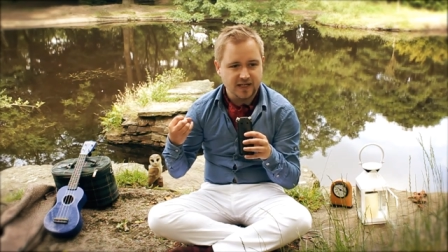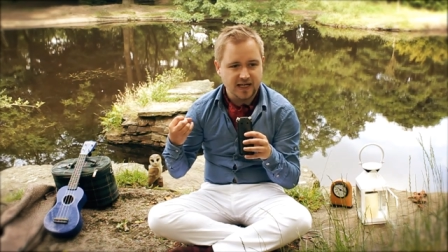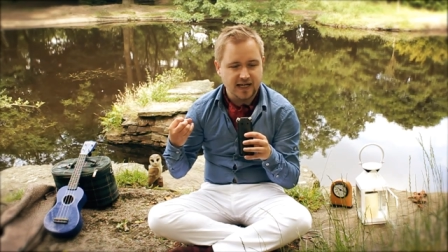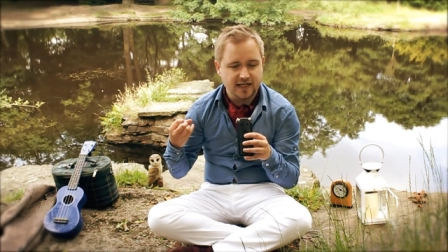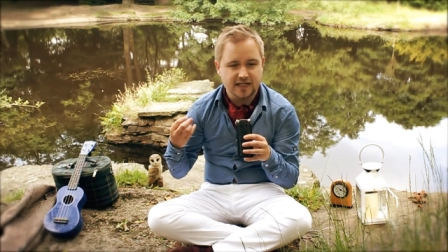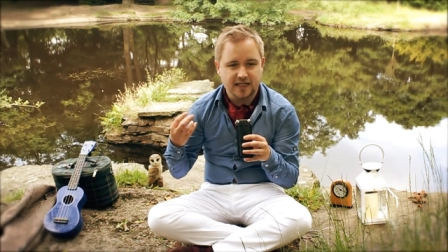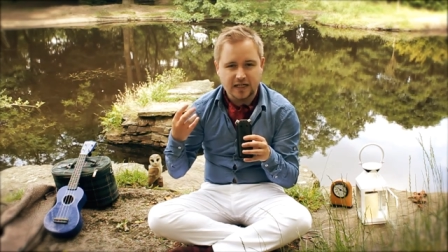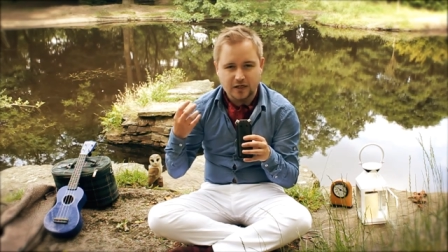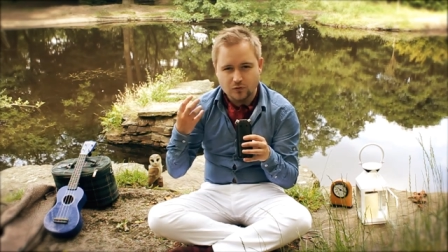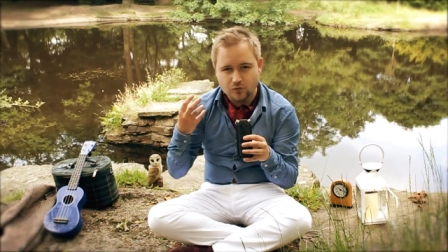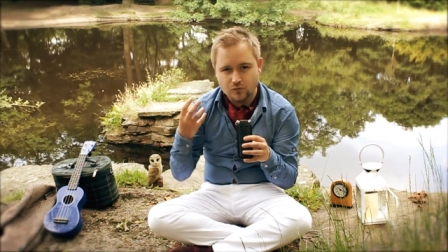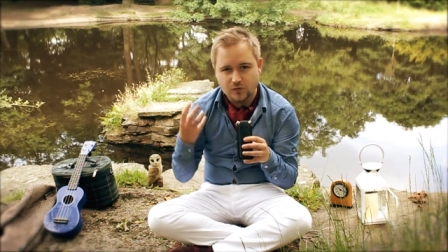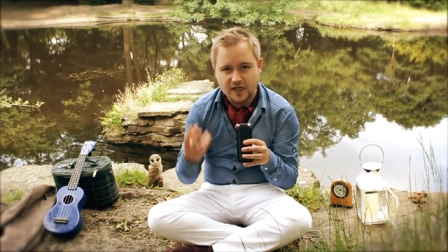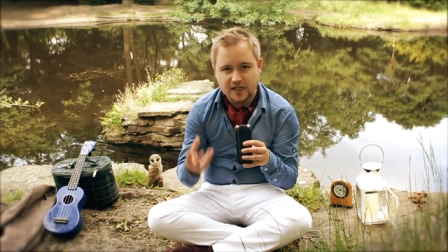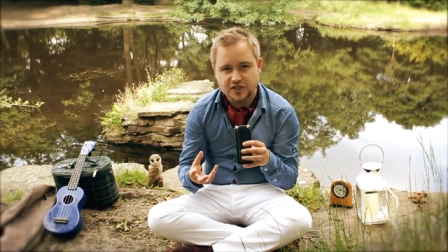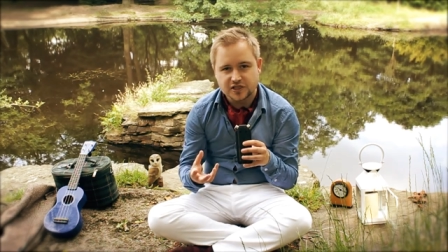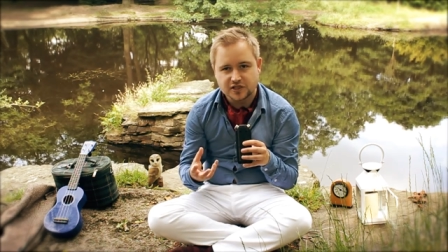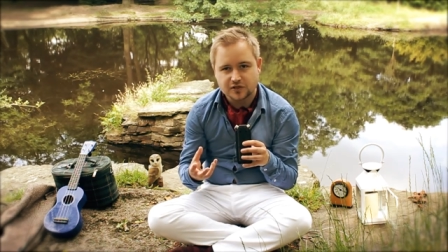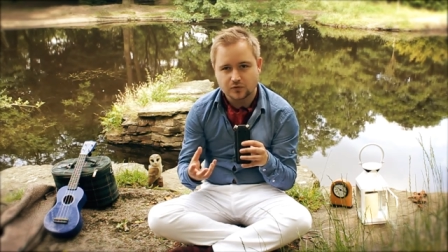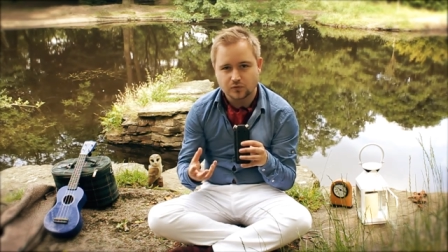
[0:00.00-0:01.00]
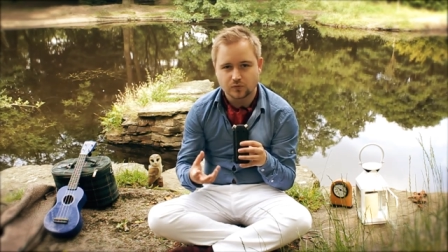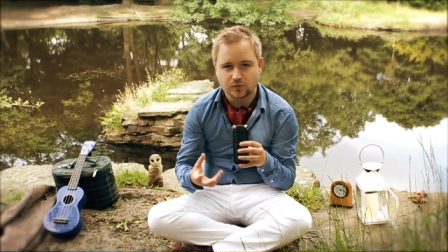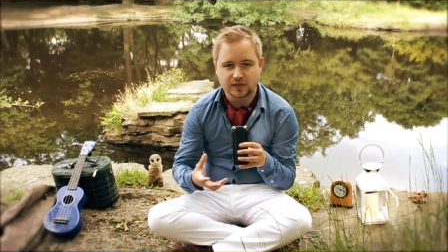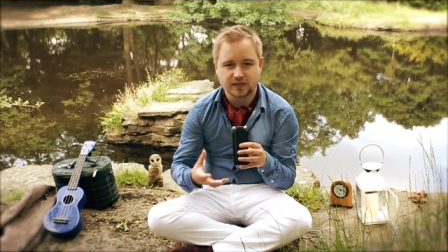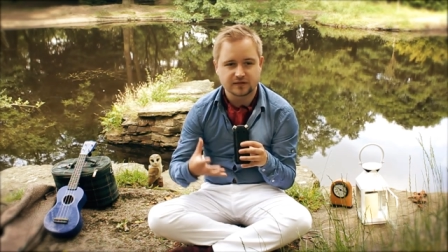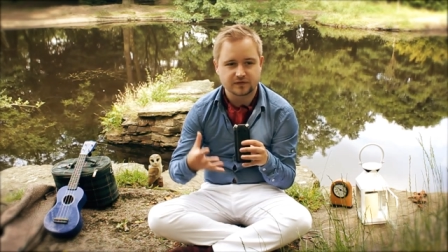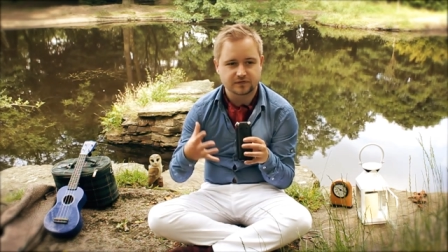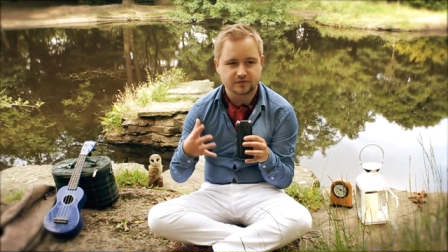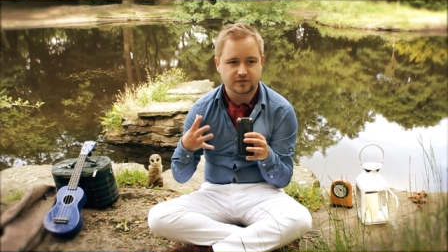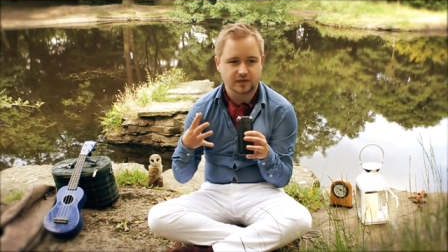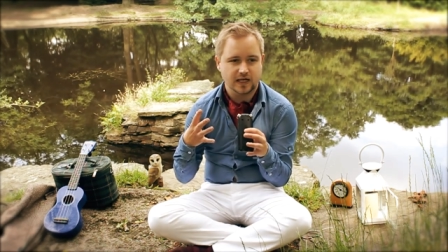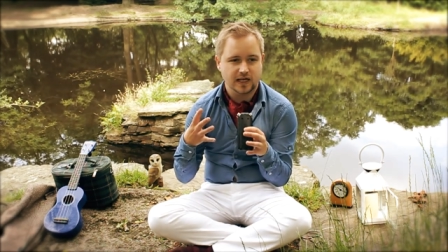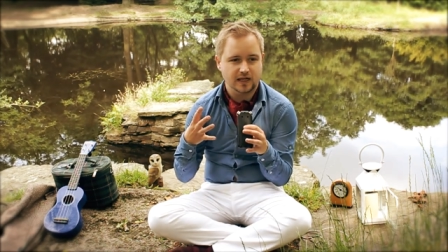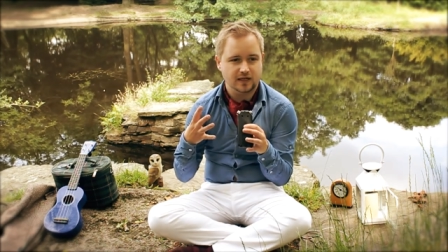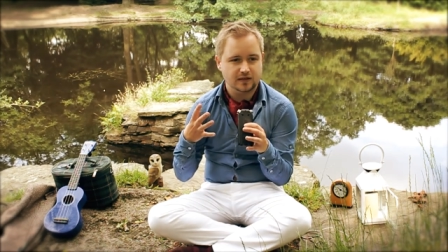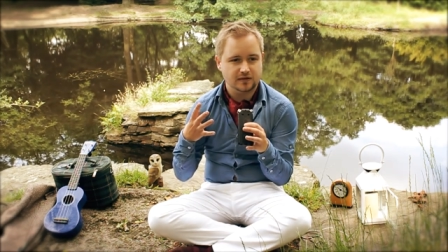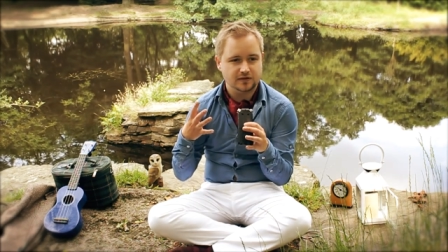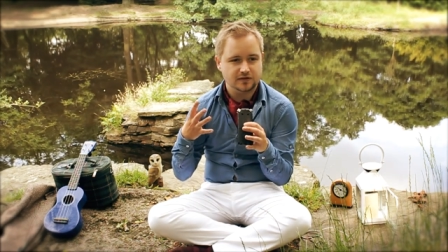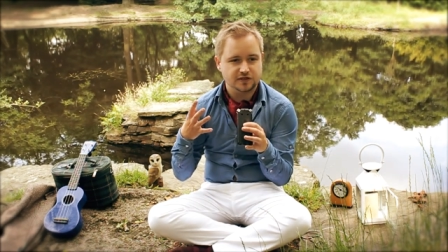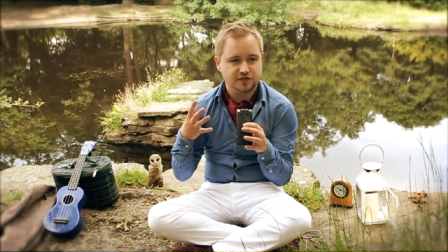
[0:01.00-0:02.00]
and enriched with
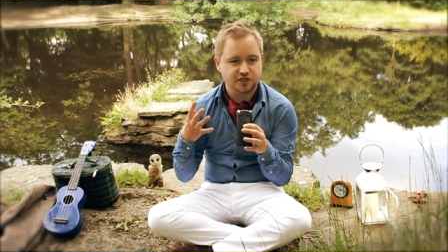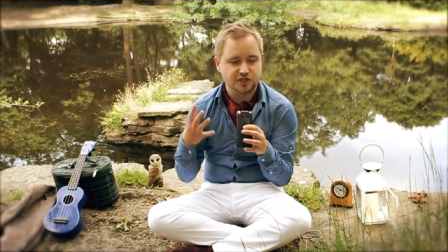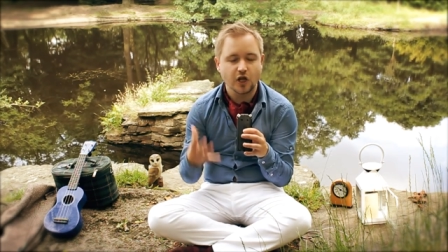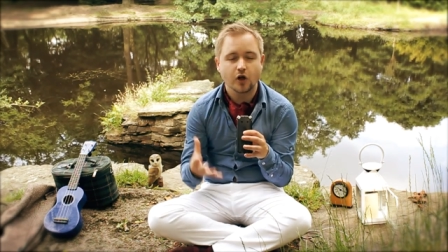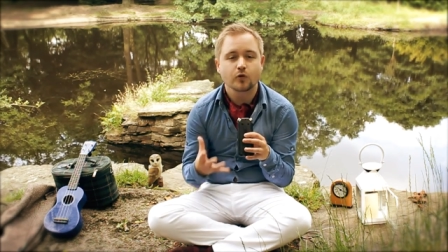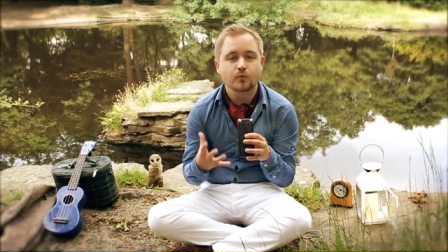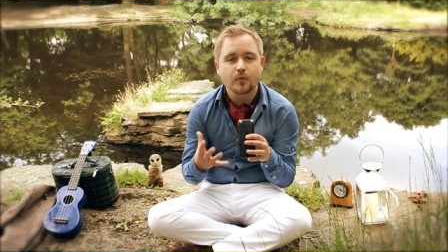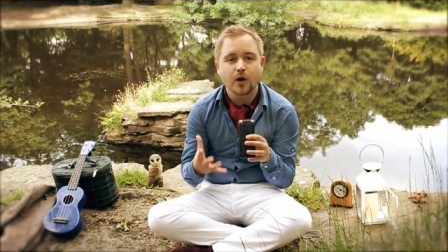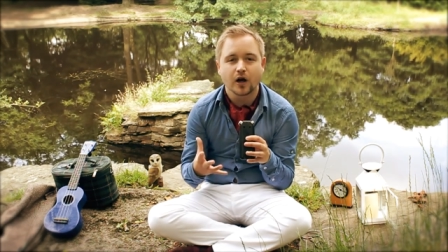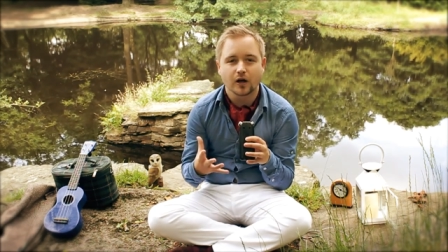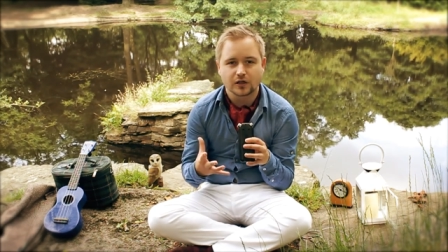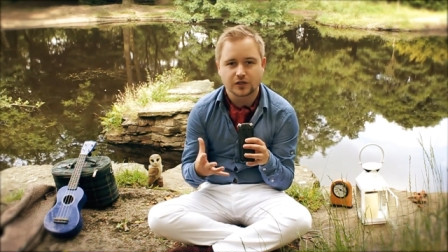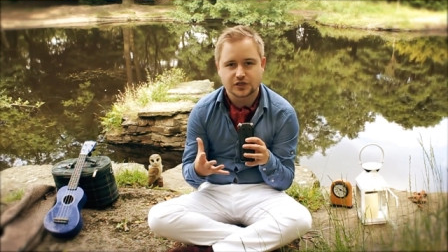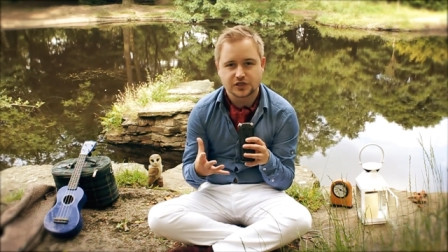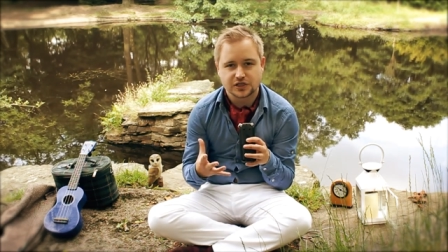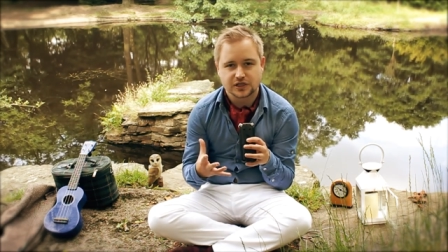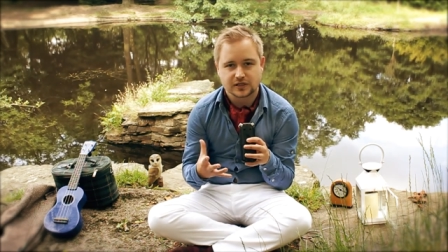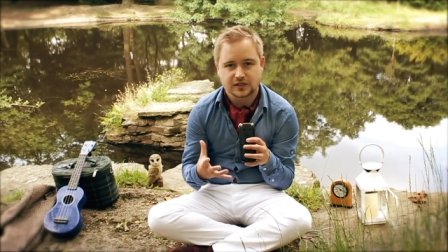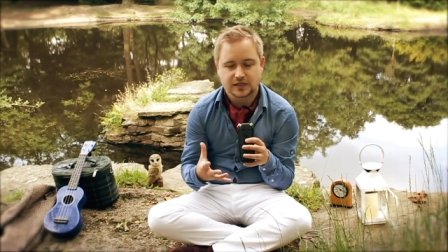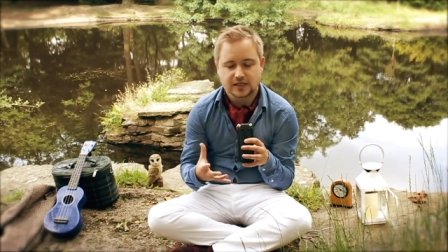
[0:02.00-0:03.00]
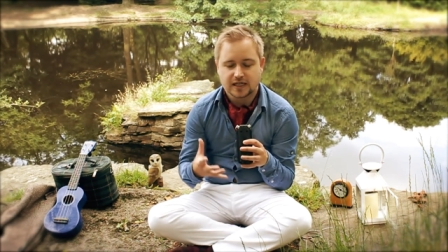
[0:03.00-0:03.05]
uh, so much